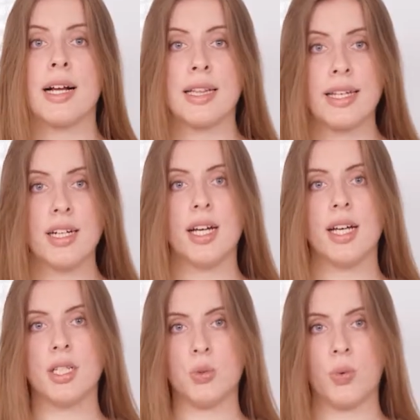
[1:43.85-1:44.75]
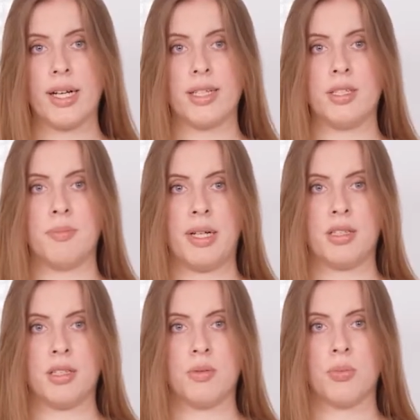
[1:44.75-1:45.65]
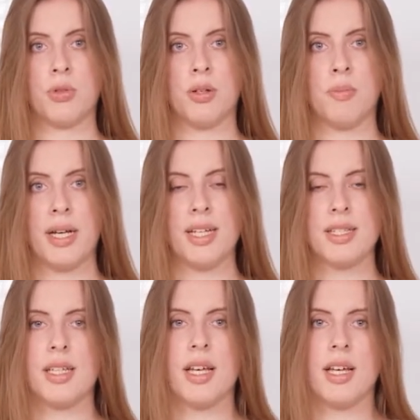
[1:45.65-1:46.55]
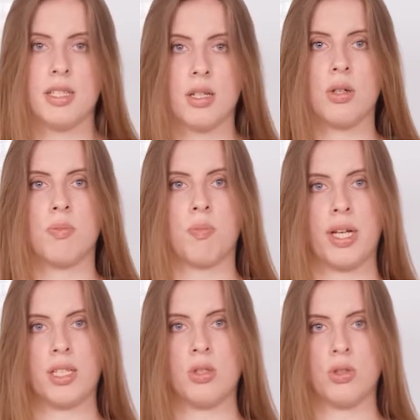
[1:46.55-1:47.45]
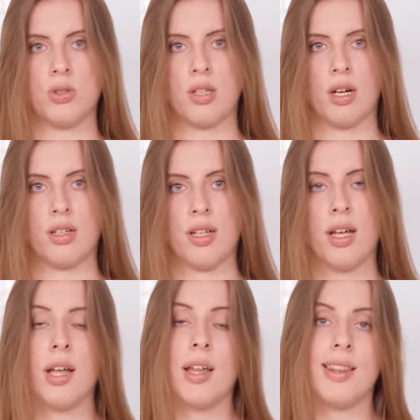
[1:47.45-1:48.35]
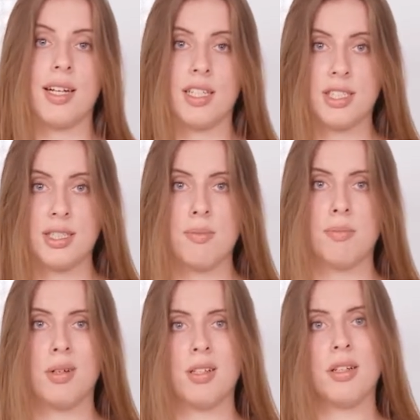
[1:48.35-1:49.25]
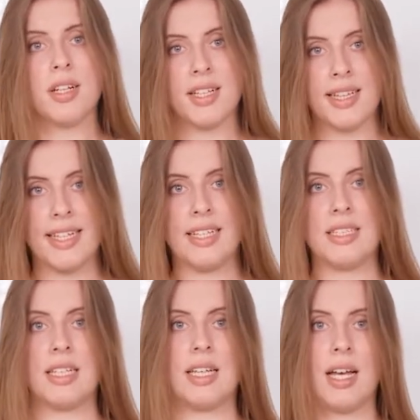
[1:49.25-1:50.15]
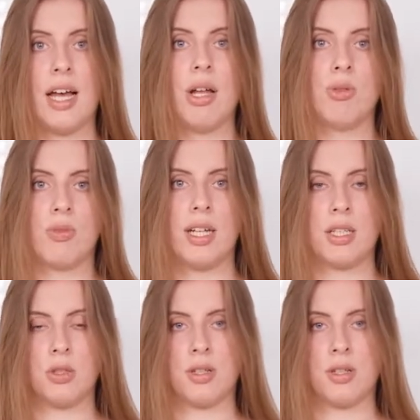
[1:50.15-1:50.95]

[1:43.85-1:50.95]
Clear and white melt and pour base is a good place to start. They're simple, cleansing, and ready to